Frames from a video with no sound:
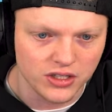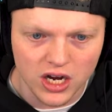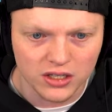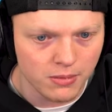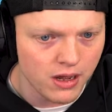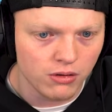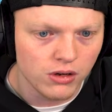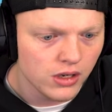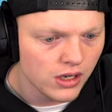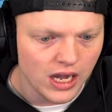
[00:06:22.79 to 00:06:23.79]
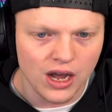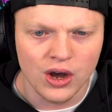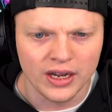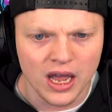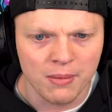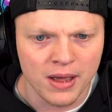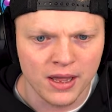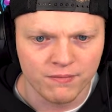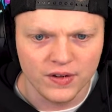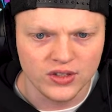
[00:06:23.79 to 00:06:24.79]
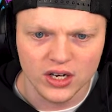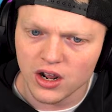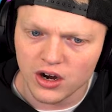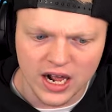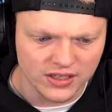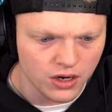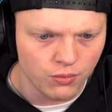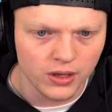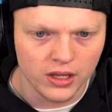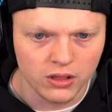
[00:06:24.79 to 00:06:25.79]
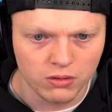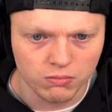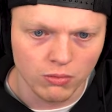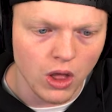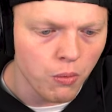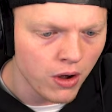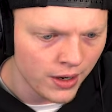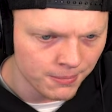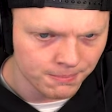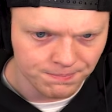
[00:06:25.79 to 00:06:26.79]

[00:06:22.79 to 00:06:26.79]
I talked about how I got my 1500x on a really low one.